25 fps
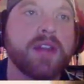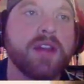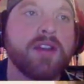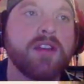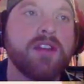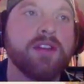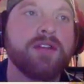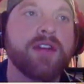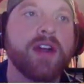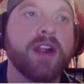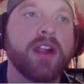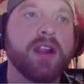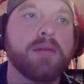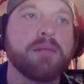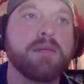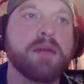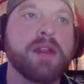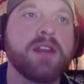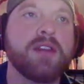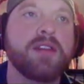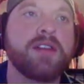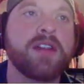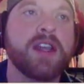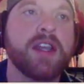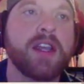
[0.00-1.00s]

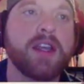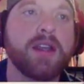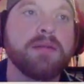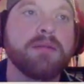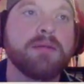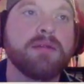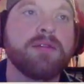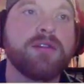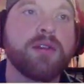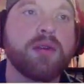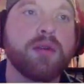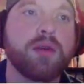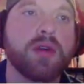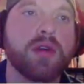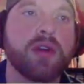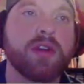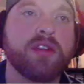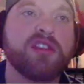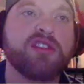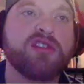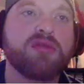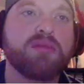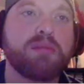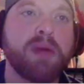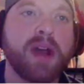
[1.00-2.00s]
development team for
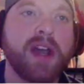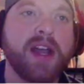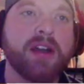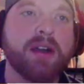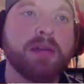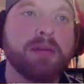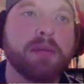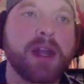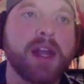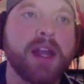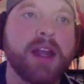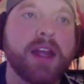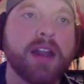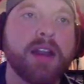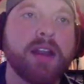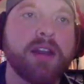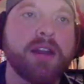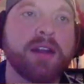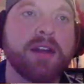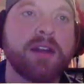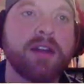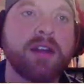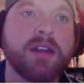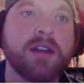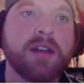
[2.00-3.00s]
Spider-Man.
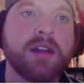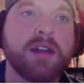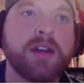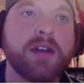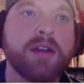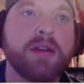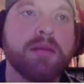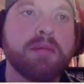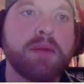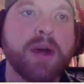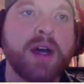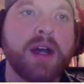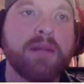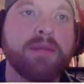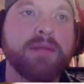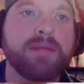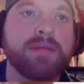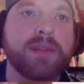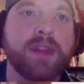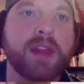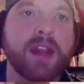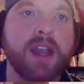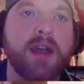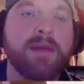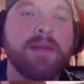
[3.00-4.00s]
But
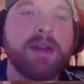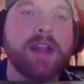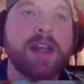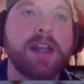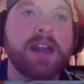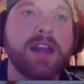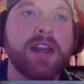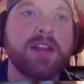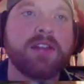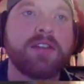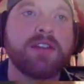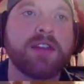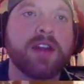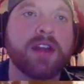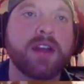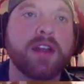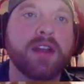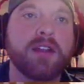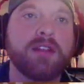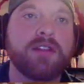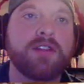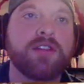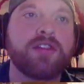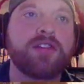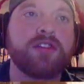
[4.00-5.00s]
I mean, it is
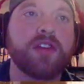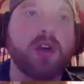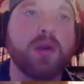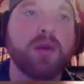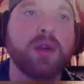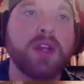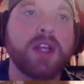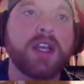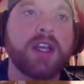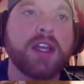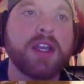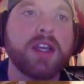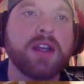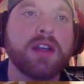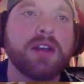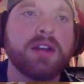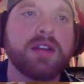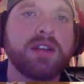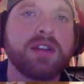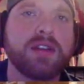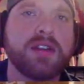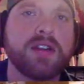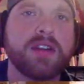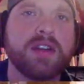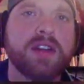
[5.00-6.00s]
a Sony
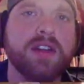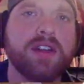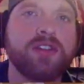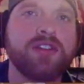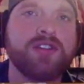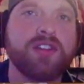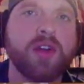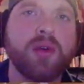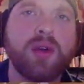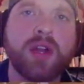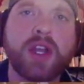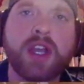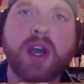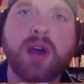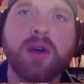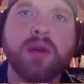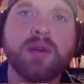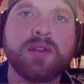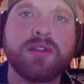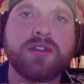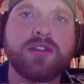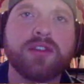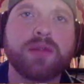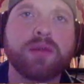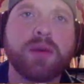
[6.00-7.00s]

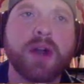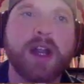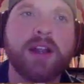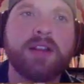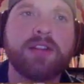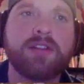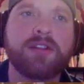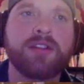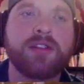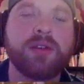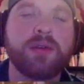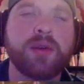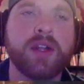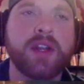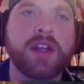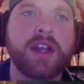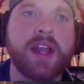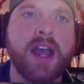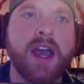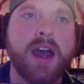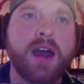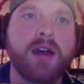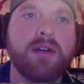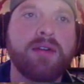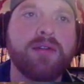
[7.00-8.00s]
owns the rights to it
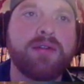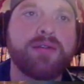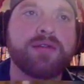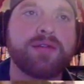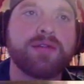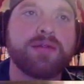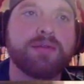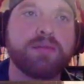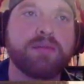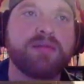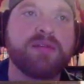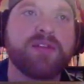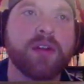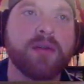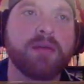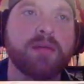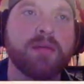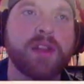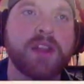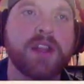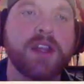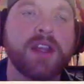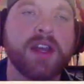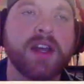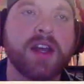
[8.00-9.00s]
now from
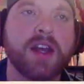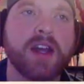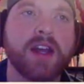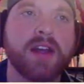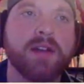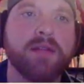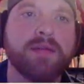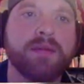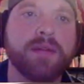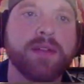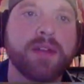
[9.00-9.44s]
the